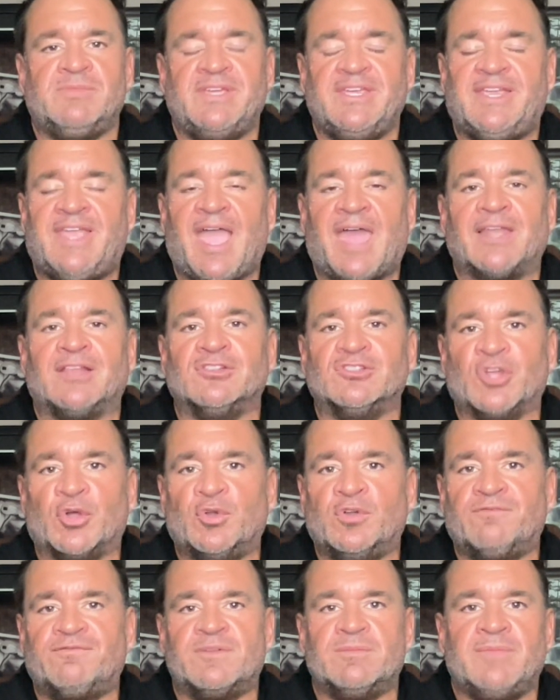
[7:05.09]
to me, he kind of
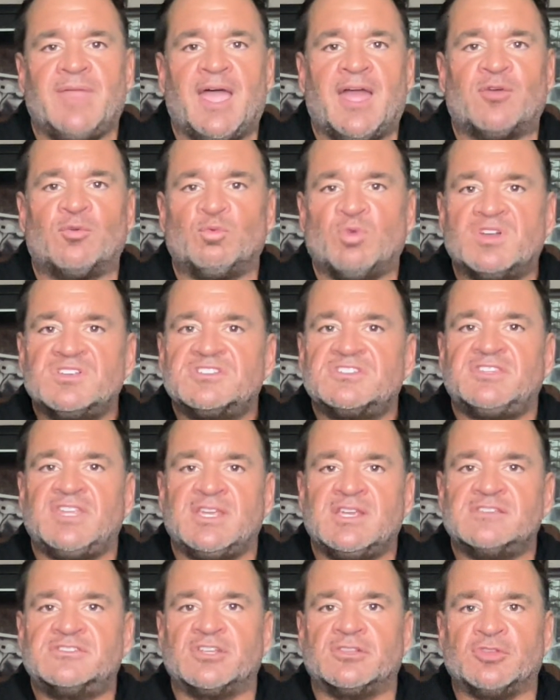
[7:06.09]
learned from that, rushed
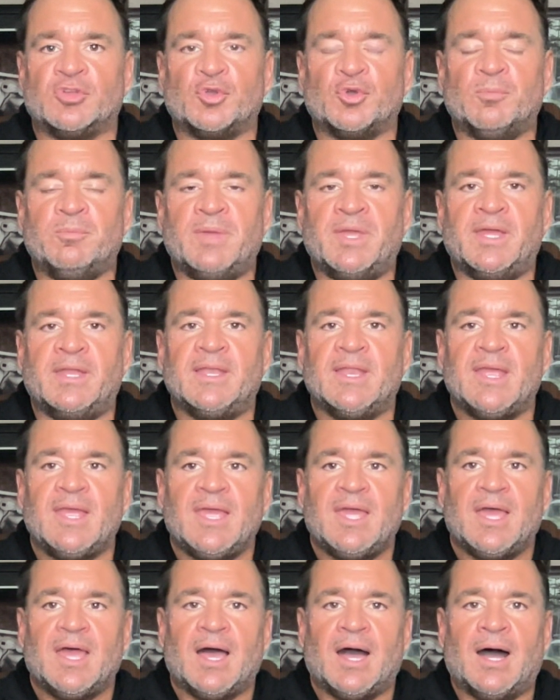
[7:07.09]
things a little bit.
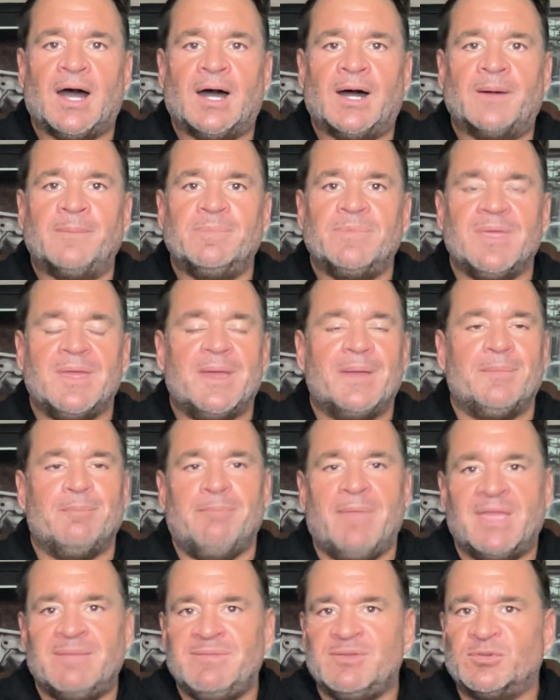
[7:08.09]
Um,
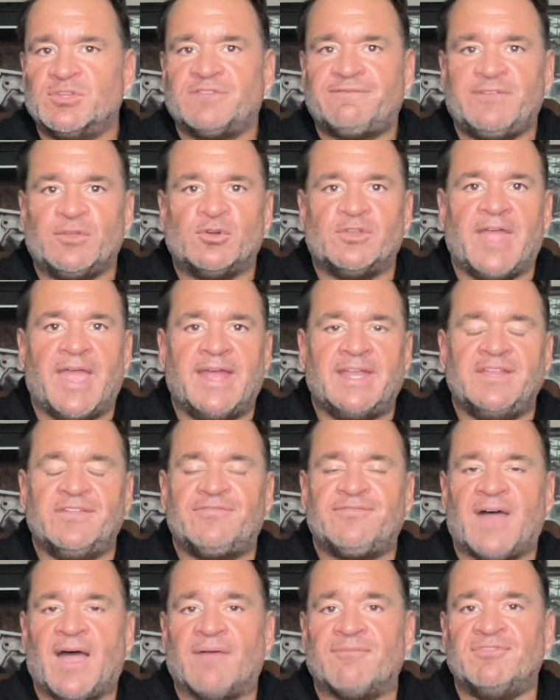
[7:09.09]
maybe was feeling
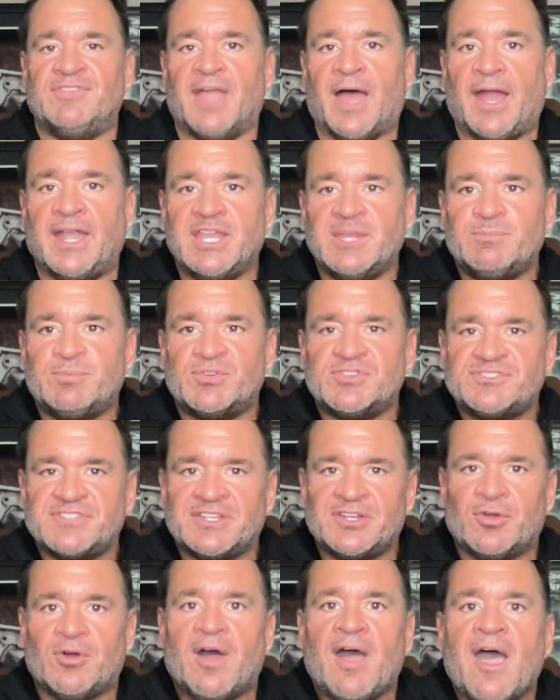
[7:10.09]
eighty-five, ninety
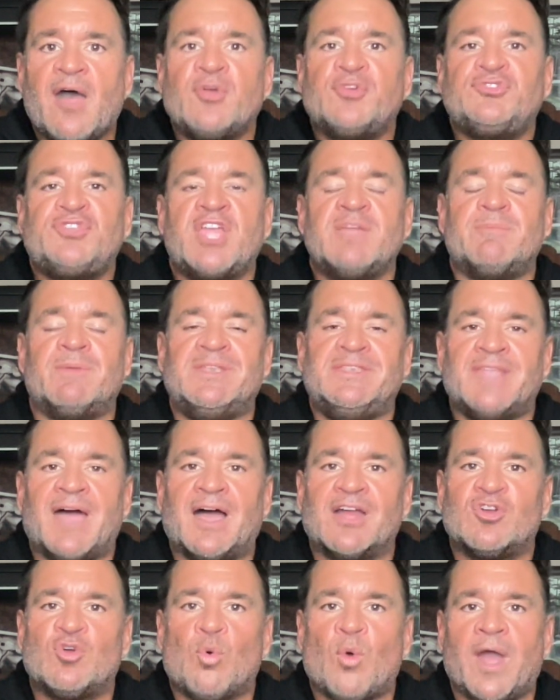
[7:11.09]
percent Ohio State, but
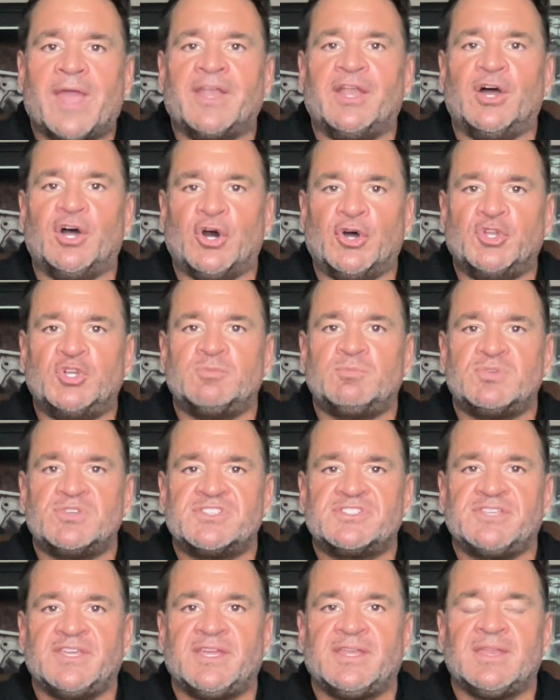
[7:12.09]
not quite one hundred
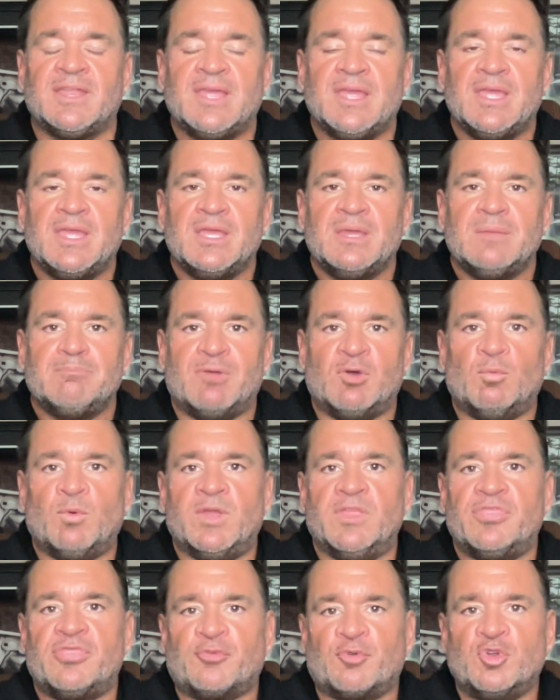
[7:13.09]
percent. But
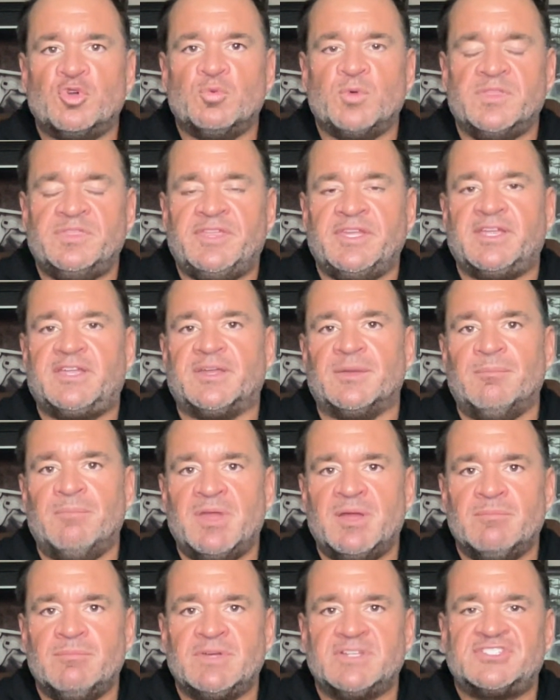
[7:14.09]
went through with the
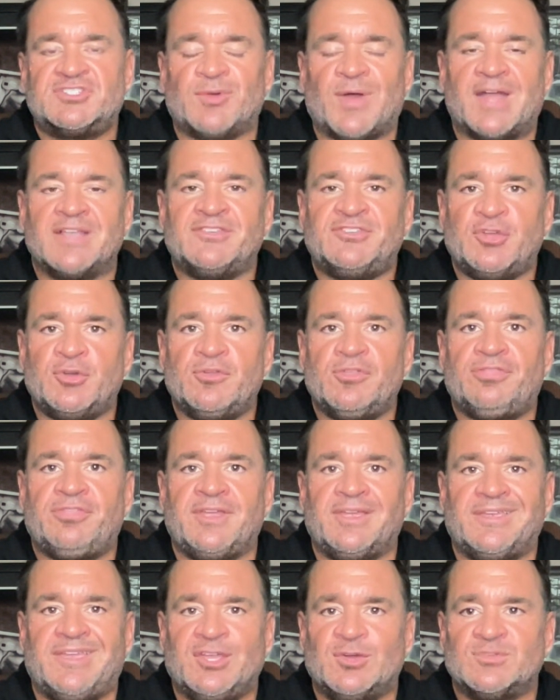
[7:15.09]
commitment. So I do
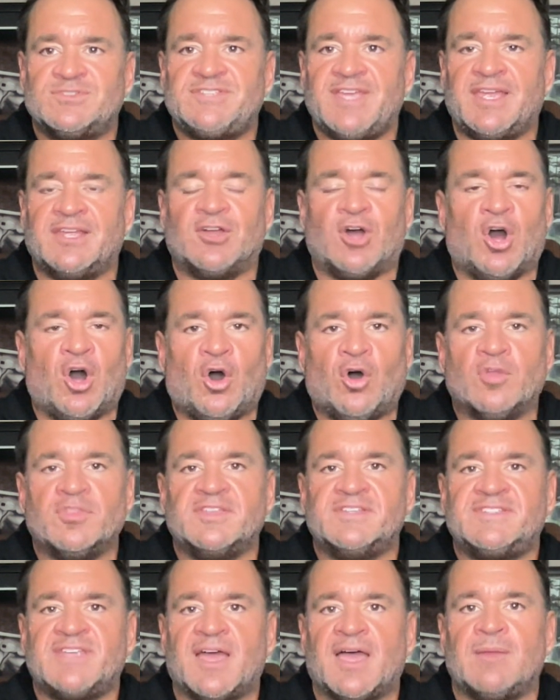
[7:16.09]
think he'll take all
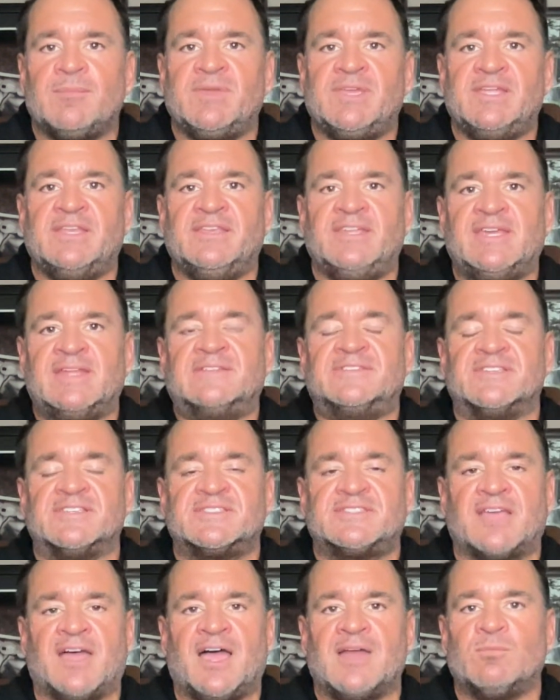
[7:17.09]
the time he needs
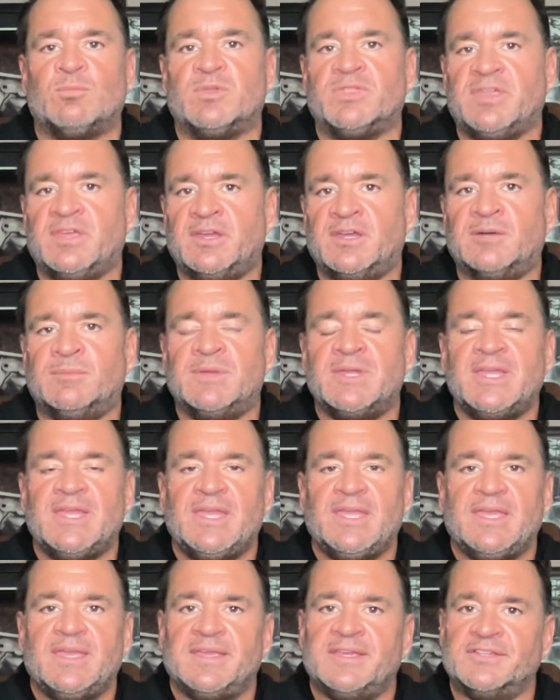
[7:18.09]
this time with him,
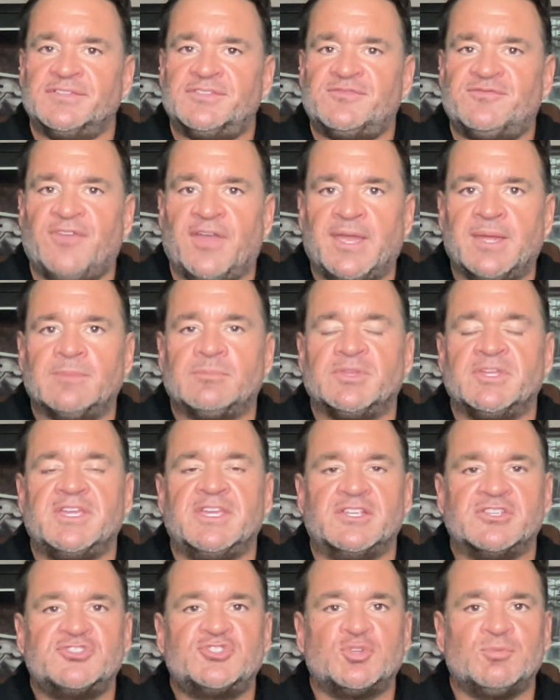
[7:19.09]
his family,
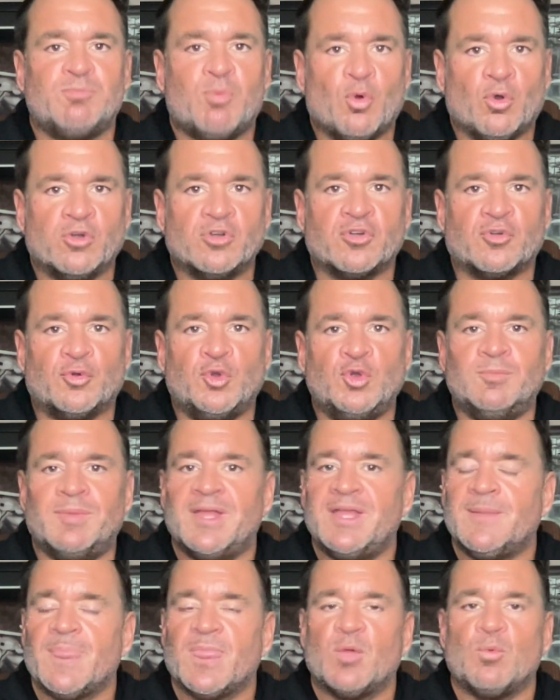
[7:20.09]
his support
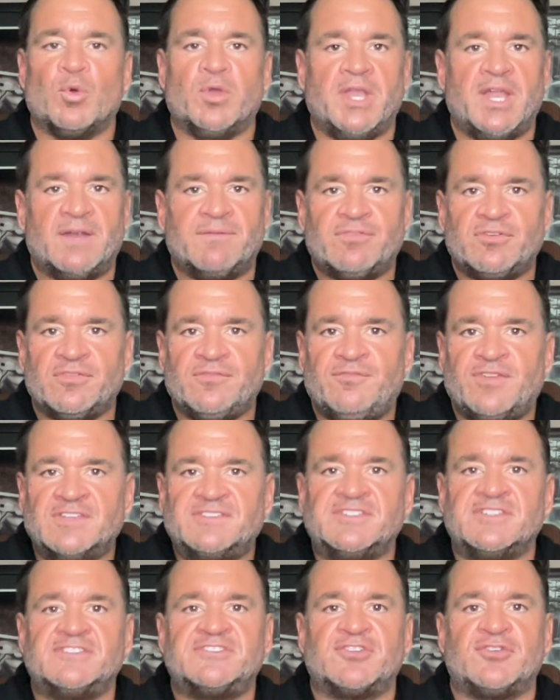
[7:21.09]
group, whatever
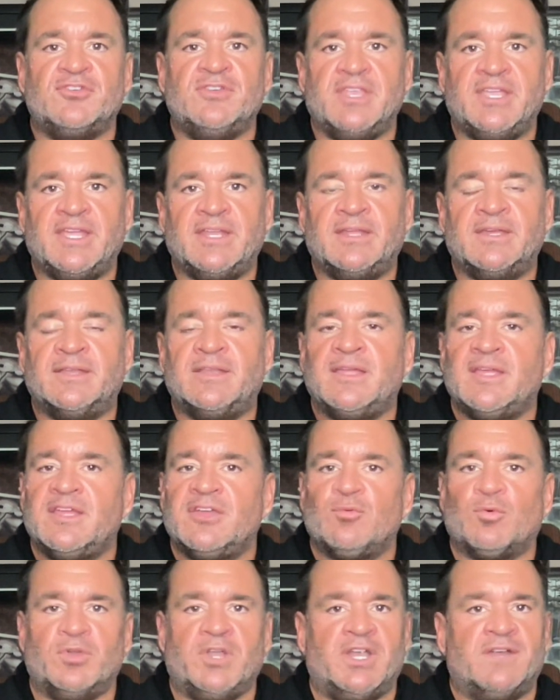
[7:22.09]
visits are needed,
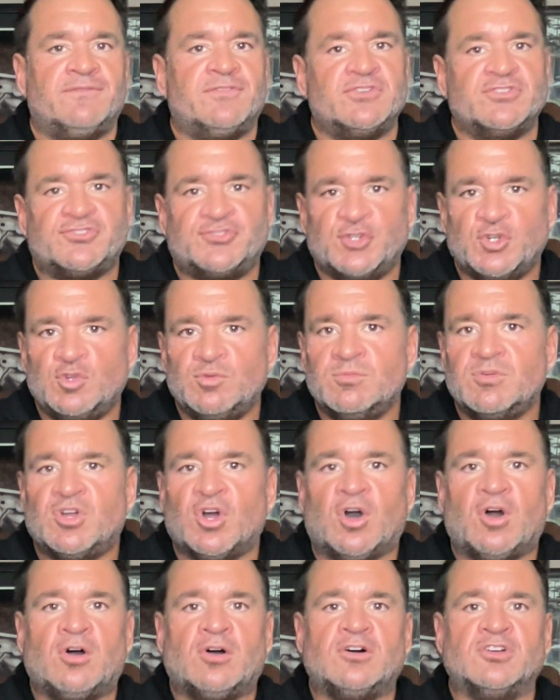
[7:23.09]
whatever Zoom
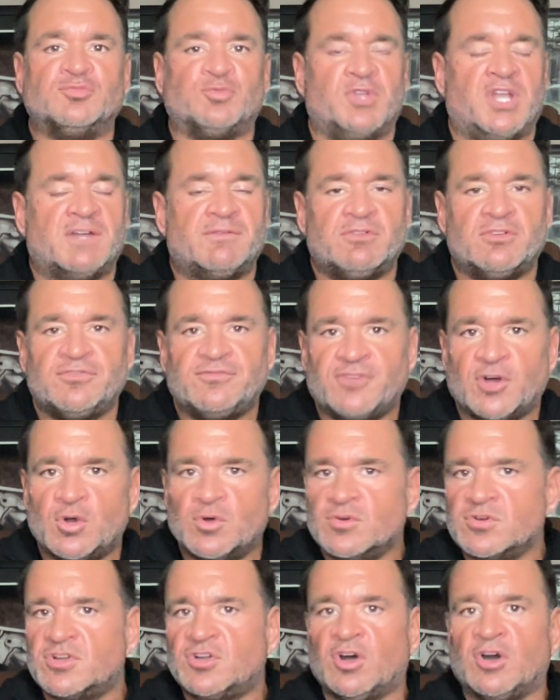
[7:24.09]
calls, whatever
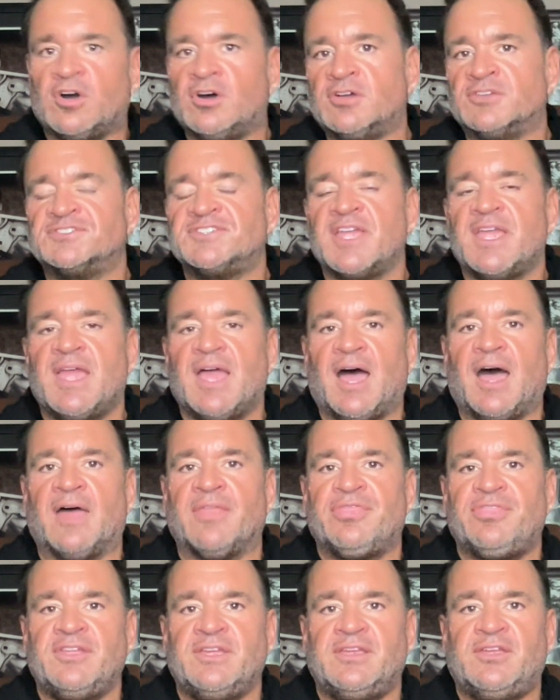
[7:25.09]
phone calls.
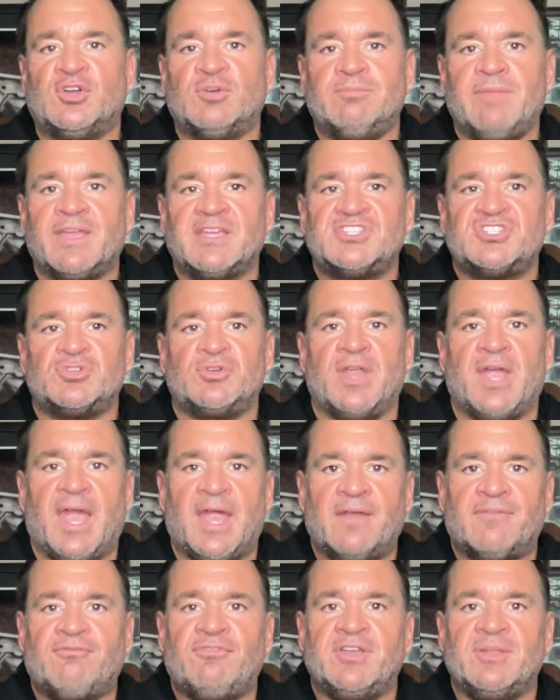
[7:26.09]
I think he'll make sure
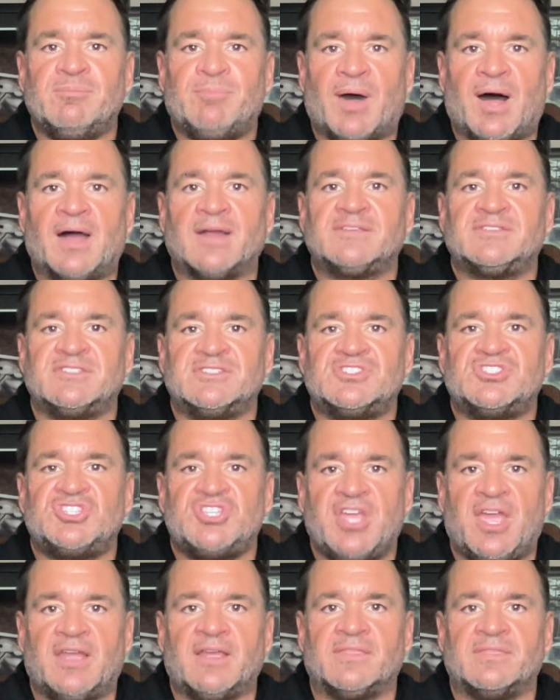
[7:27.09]
every box is
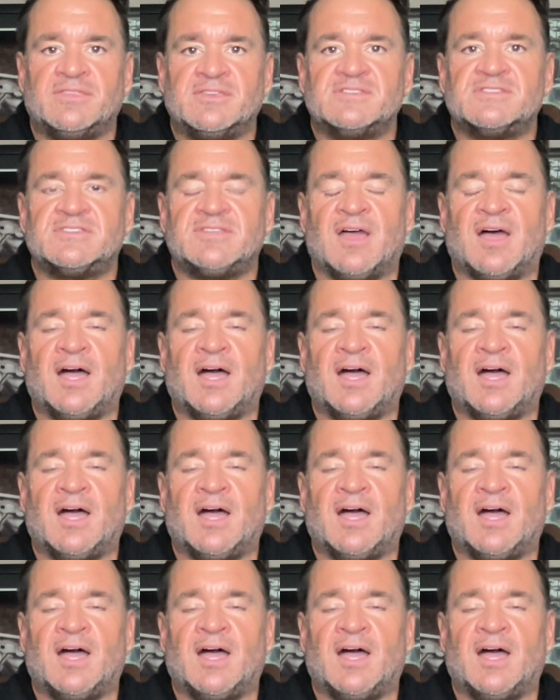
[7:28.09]
checked this